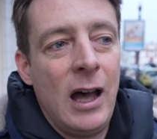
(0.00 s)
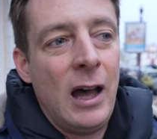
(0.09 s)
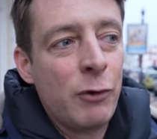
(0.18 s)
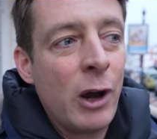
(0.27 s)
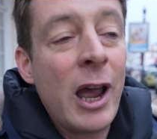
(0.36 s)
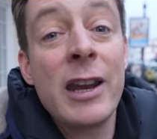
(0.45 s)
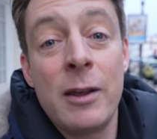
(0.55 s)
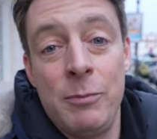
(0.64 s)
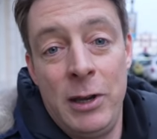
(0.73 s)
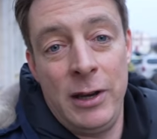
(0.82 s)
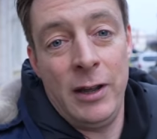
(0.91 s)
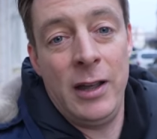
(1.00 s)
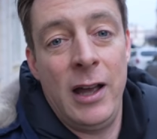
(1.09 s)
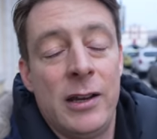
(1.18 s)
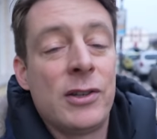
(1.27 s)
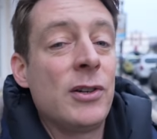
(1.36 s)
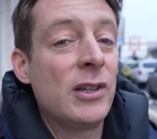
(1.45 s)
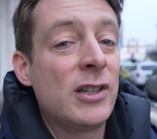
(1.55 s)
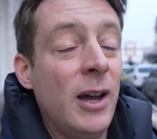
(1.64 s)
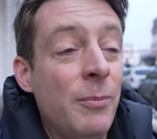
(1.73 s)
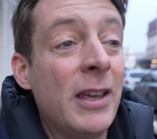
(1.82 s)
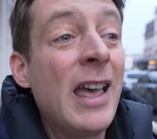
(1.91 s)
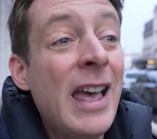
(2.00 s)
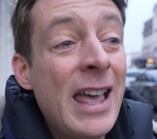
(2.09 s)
a variety of media on a certain topic,